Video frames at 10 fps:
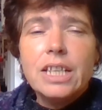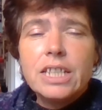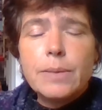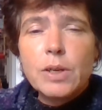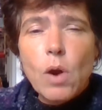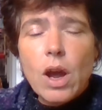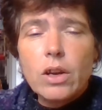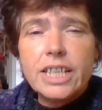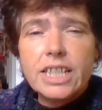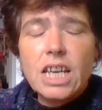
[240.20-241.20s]
to be quite
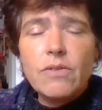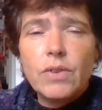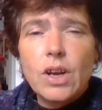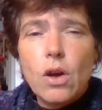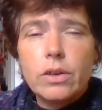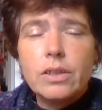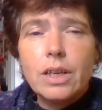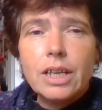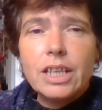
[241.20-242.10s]
honest, even on